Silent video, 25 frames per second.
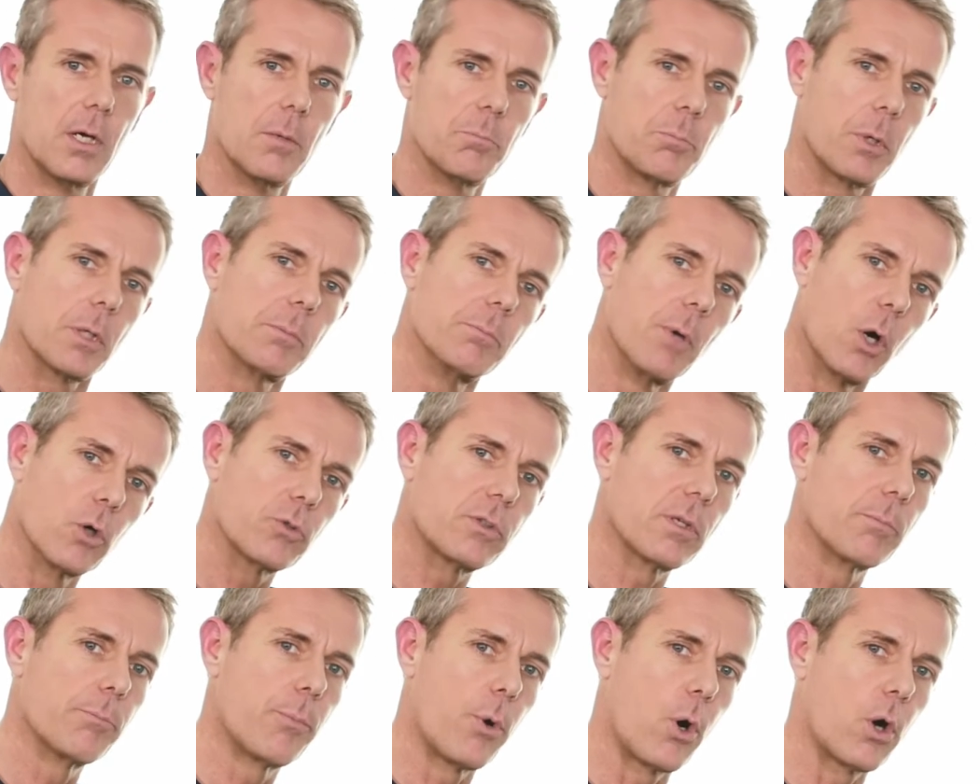But
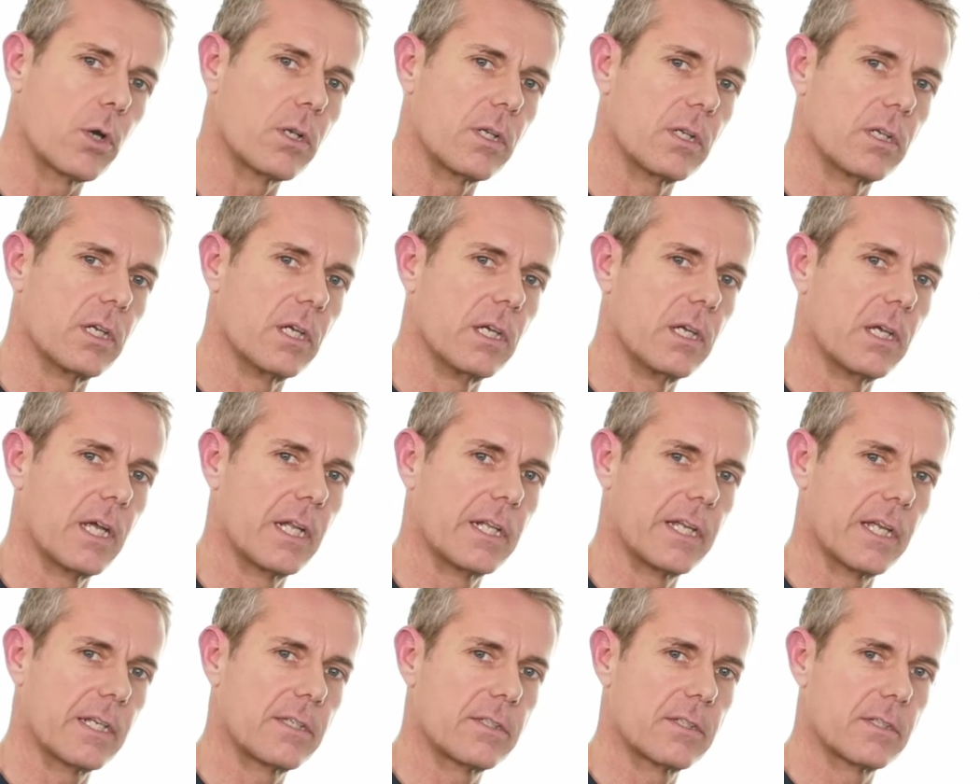most importantly,
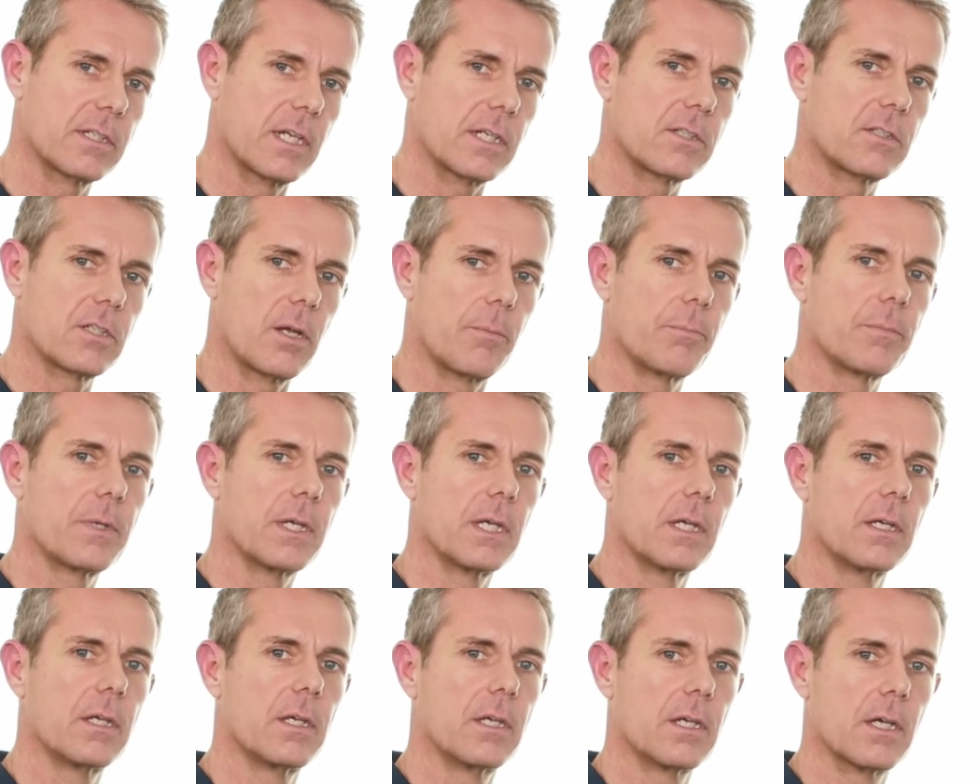and that's
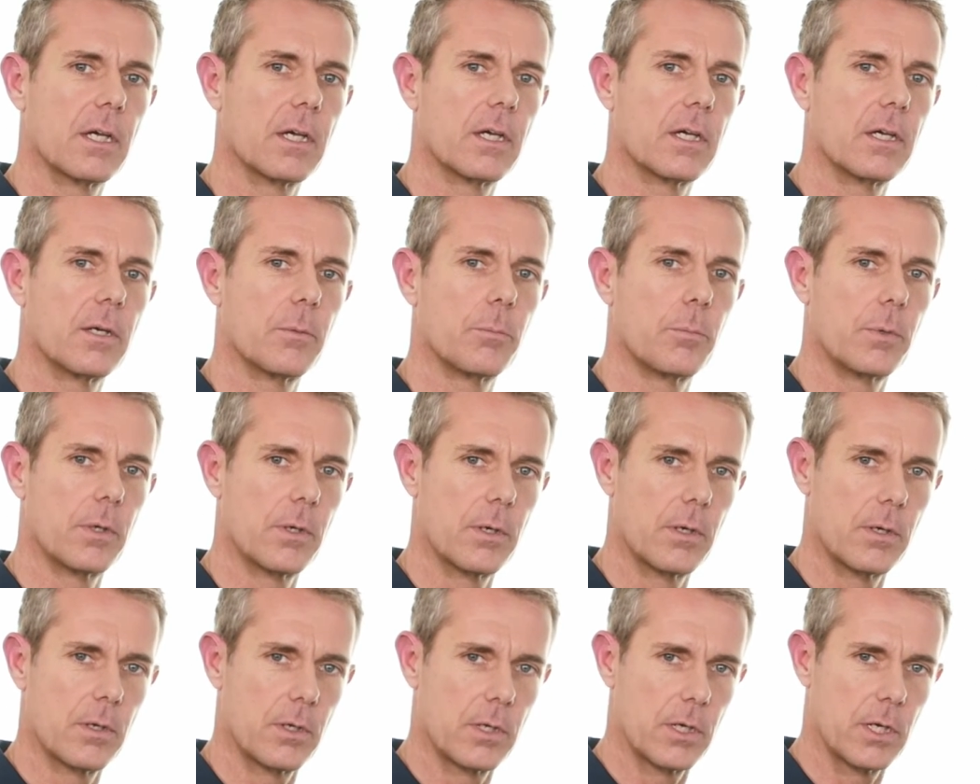something
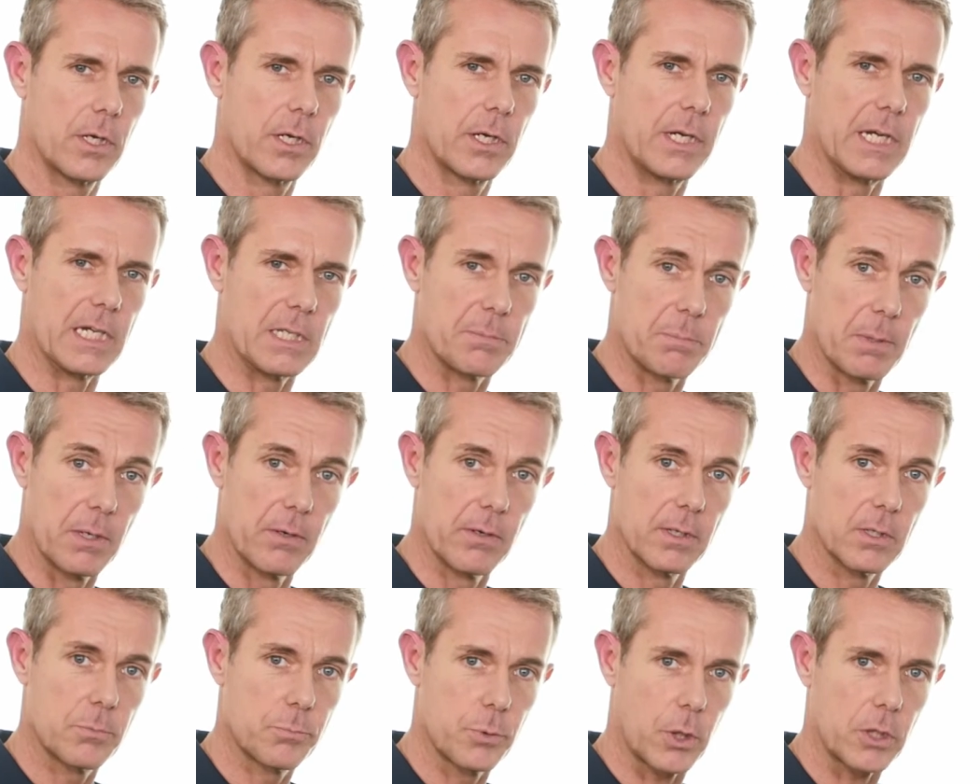
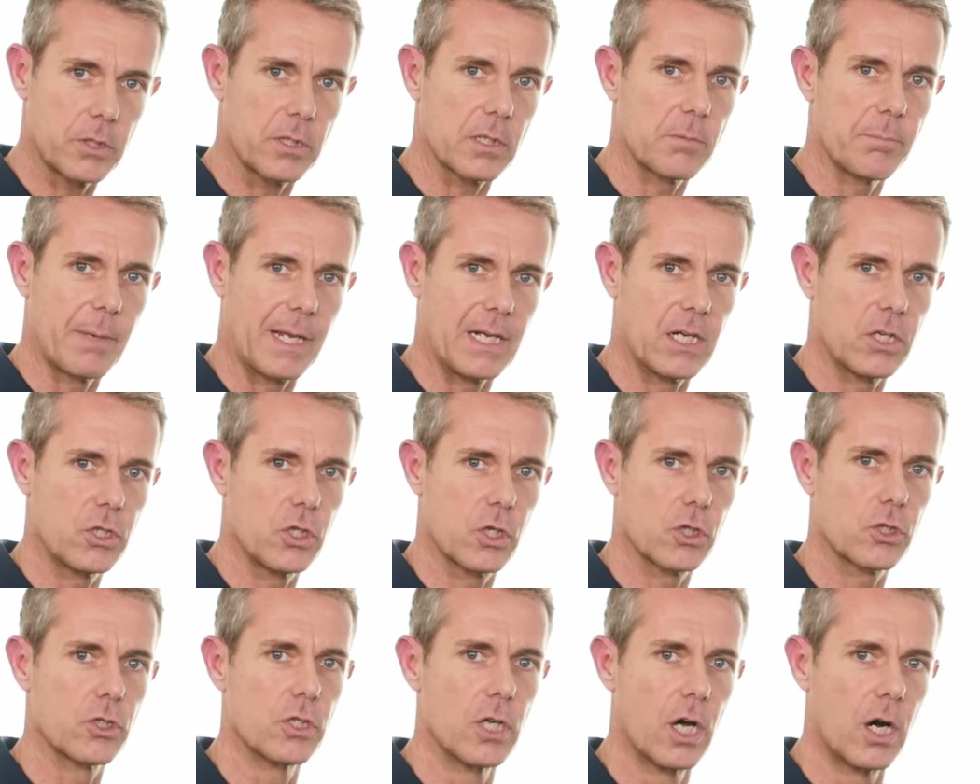experienced project
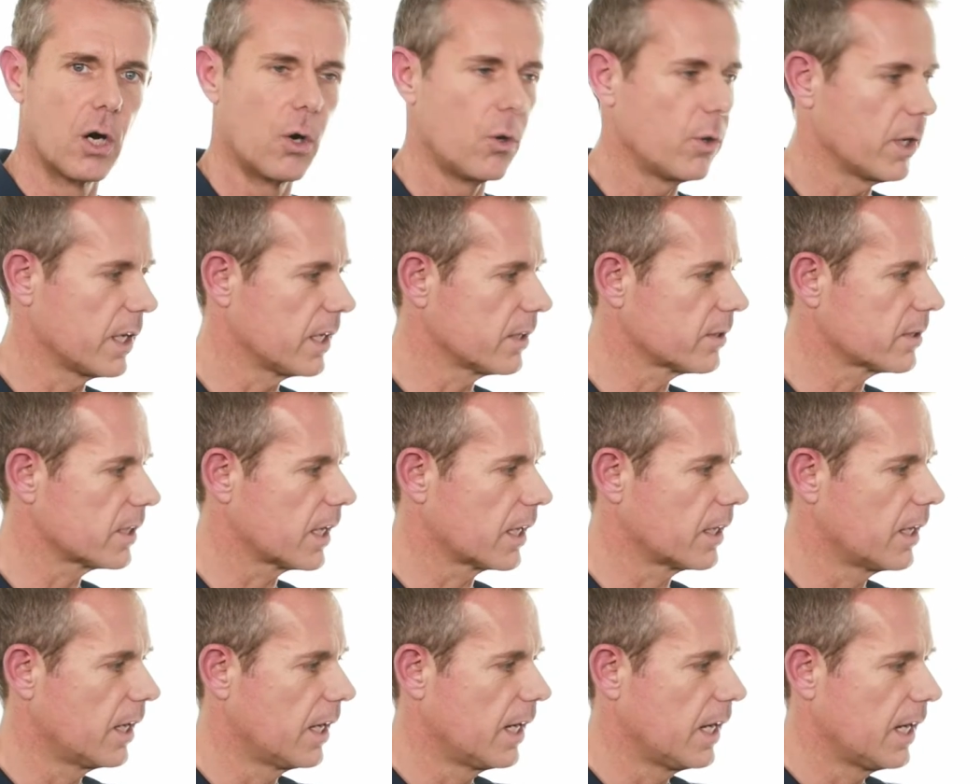managers know, is
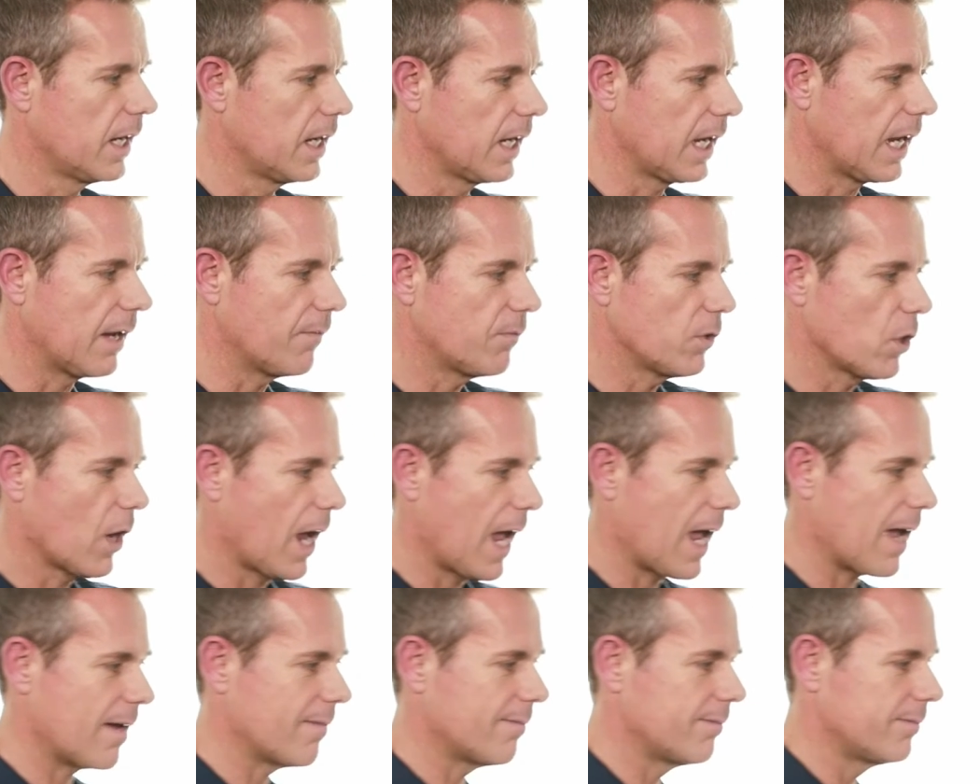that if you
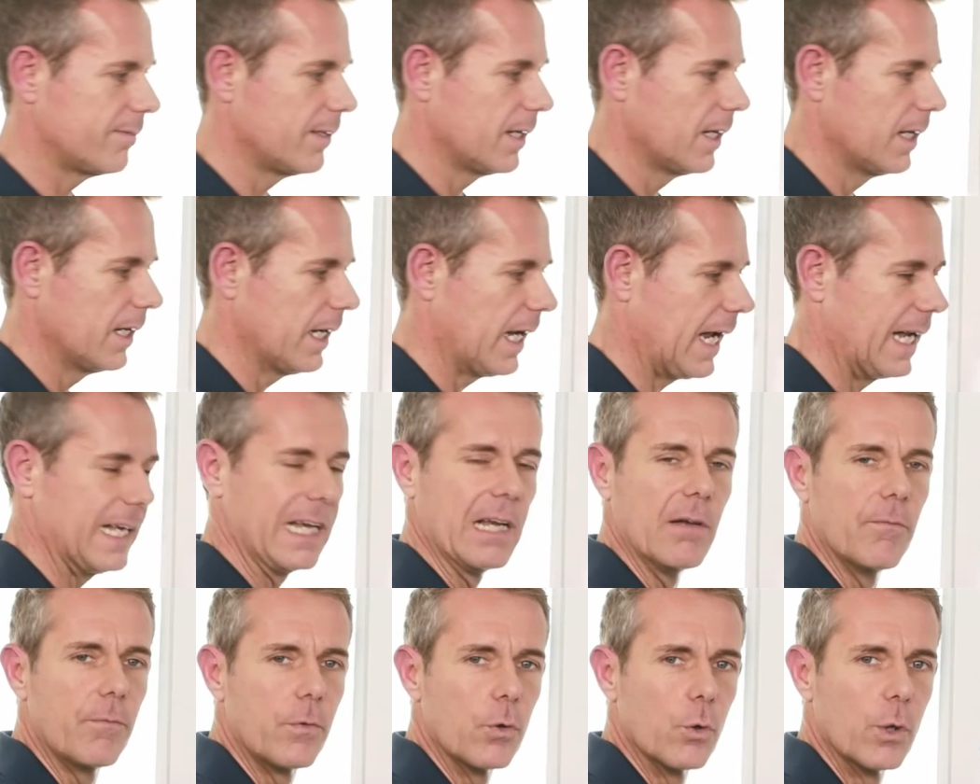have an
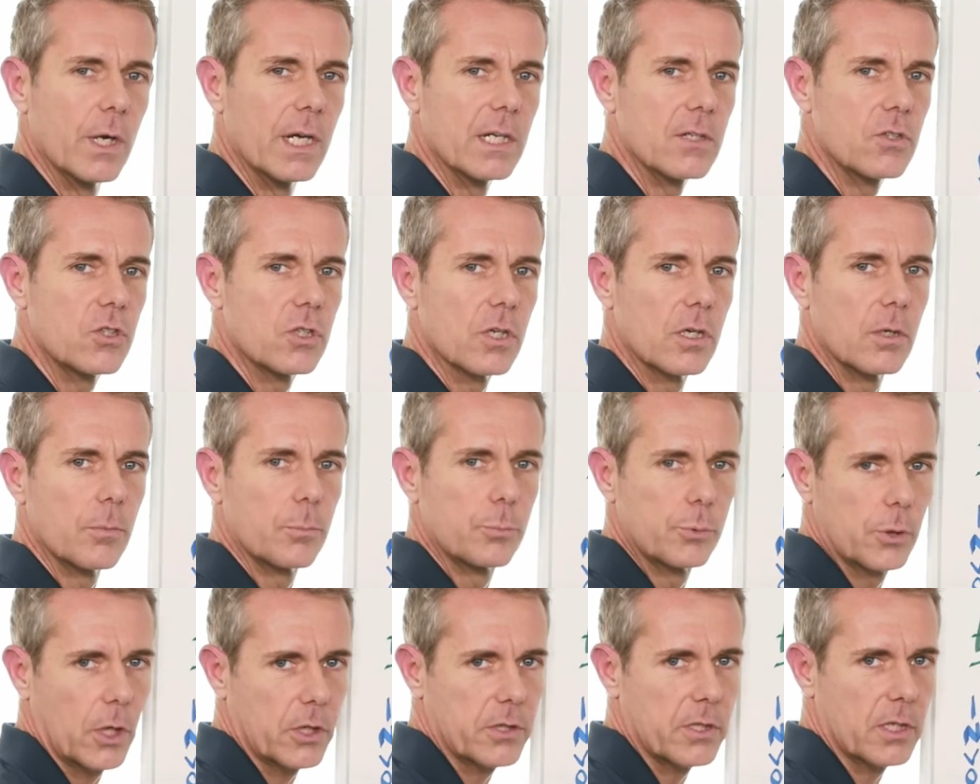influential
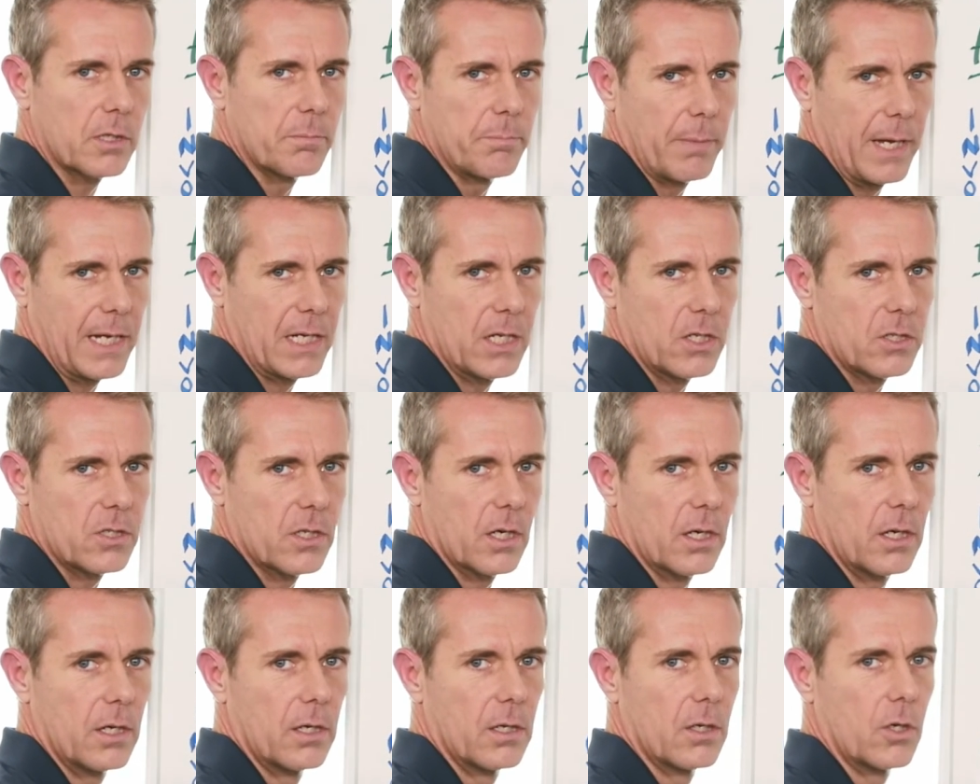project
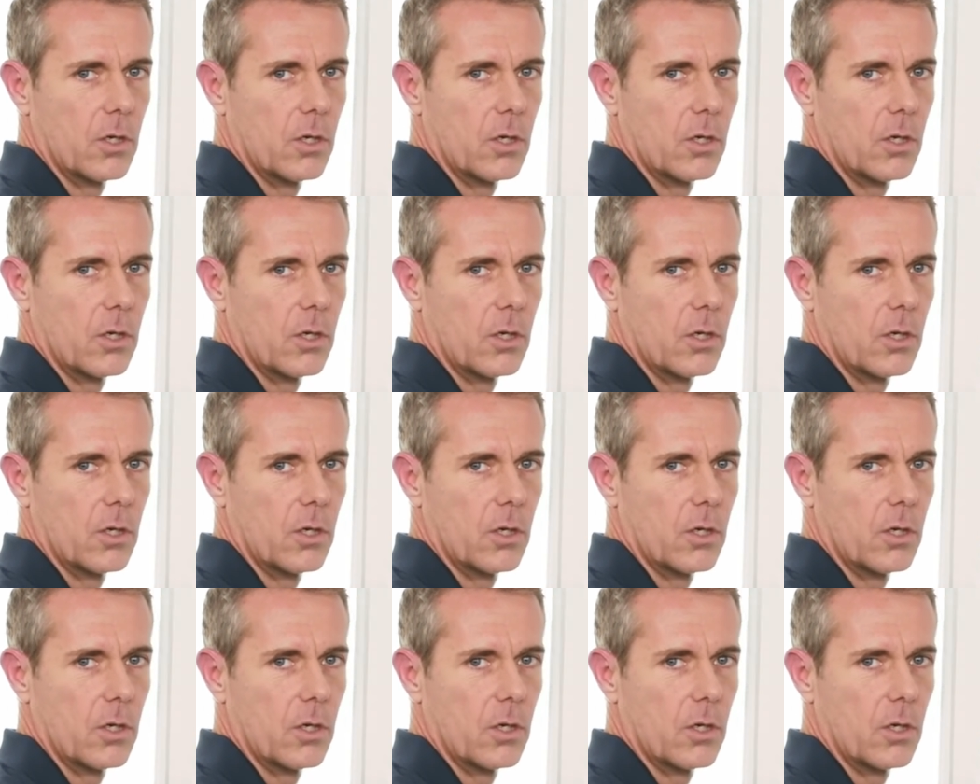manager